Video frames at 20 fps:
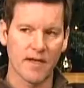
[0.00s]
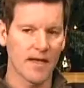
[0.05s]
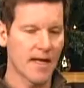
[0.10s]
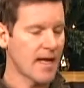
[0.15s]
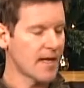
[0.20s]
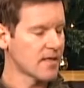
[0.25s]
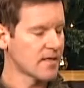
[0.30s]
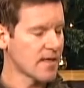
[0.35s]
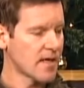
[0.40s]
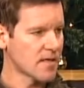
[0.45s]

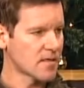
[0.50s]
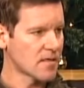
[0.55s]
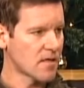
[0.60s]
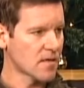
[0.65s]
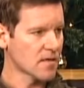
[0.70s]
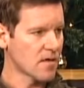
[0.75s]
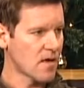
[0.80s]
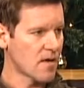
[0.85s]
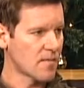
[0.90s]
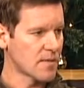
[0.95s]
at
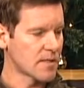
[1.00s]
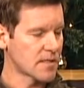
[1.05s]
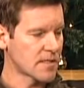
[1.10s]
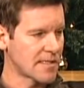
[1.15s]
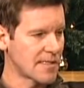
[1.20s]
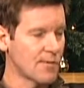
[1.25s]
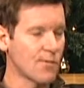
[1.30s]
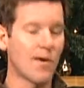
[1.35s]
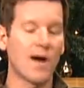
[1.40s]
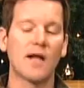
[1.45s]
attitash.com and
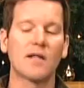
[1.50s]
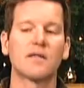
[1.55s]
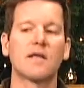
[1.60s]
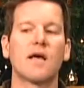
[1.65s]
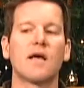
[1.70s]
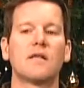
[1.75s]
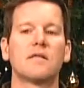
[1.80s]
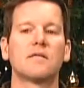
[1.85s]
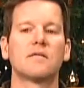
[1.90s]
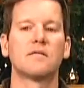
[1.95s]

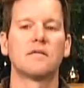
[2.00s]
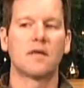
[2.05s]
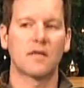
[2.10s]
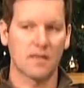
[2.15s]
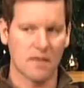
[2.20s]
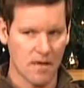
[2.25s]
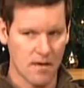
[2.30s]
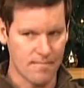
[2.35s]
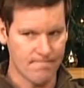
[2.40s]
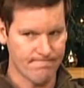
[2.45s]
skiwildcat.com.